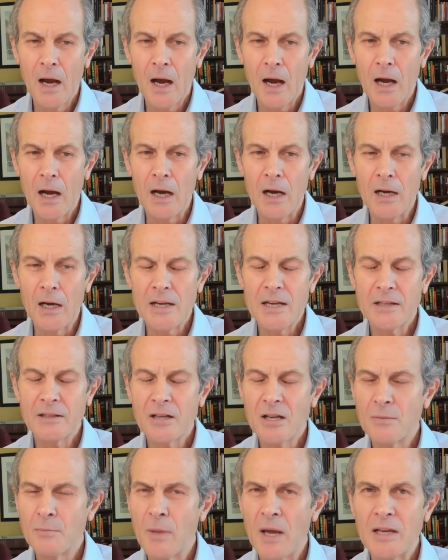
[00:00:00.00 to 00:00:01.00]
It
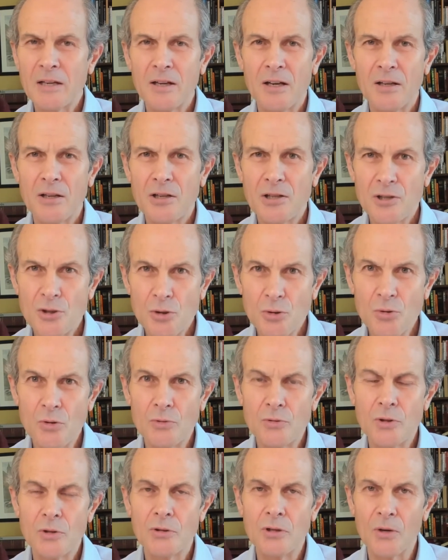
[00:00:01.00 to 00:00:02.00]
can make a
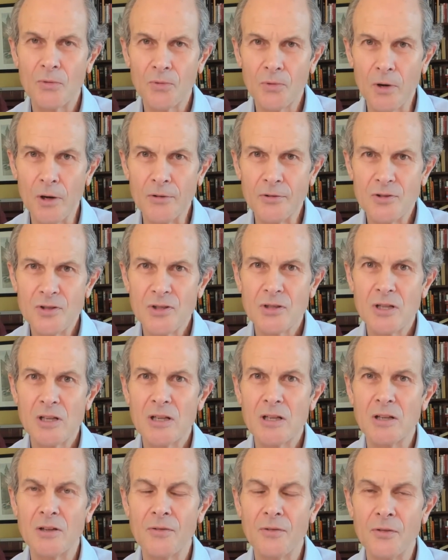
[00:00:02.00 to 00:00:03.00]
huge difference
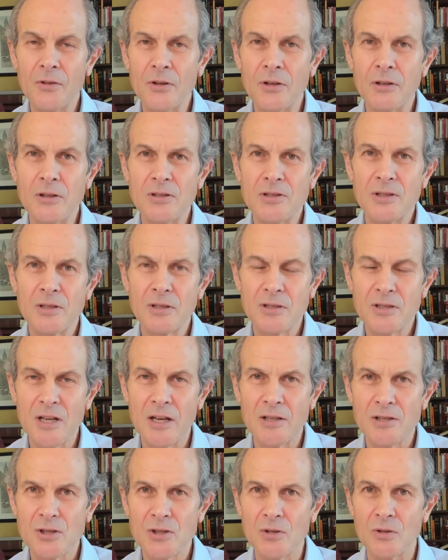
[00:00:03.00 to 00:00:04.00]
in the
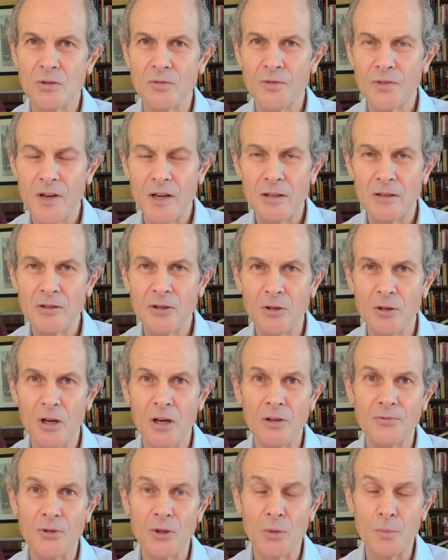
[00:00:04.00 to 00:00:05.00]
success or failure
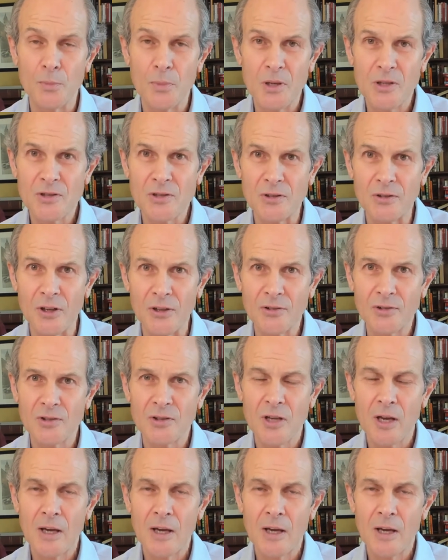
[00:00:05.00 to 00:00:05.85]
of your business